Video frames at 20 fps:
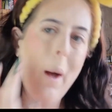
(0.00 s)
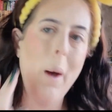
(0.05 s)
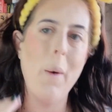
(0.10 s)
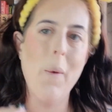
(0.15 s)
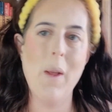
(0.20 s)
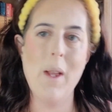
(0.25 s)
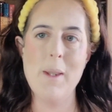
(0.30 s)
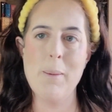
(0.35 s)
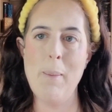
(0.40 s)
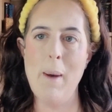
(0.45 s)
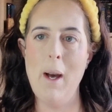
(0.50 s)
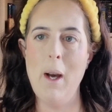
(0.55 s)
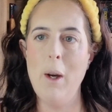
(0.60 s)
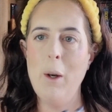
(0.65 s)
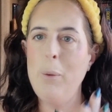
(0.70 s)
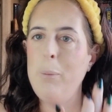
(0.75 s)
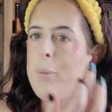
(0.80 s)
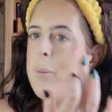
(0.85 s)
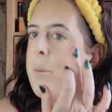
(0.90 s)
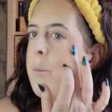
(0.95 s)
Oh, that's
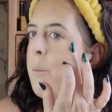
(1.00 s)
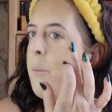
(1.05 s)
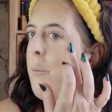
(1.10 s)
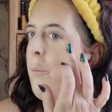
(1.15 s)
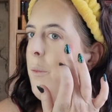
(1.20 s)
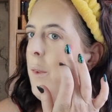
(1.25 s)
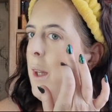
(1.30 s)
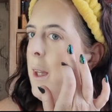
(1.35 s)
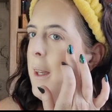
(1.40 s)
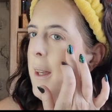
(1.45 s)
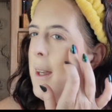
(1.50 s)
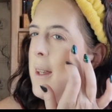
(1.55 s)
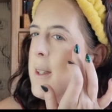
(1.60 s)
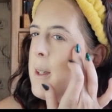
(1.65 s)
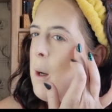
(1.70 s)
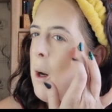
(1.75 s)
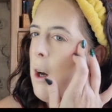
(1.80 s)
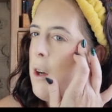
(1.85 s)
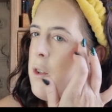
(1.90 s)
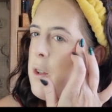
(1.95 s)
better. Yeah,
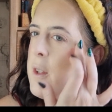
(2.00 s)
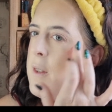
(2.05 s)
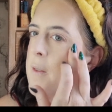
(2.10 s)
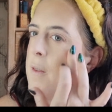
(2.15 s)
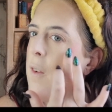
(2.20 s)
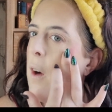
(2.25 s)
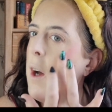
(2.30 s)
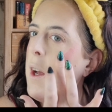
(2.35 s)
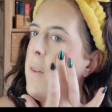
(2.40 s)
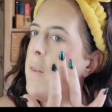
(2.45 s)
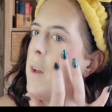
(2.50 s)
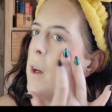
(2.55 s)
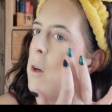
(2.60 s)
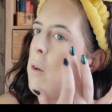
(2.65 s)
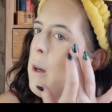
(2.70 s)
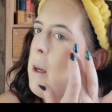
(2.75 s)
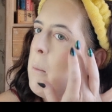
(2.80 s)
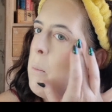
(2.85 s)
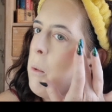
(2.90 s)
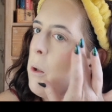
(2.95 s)
so I just find that
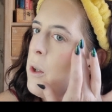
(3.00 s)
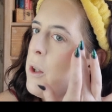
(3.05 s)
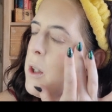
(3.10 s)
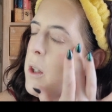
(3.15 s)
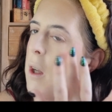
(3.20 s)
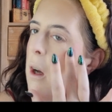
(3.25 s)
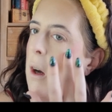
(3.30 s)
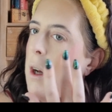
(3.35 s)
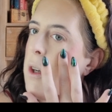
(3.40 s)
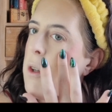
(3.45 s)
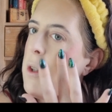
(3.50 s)
cream blushes,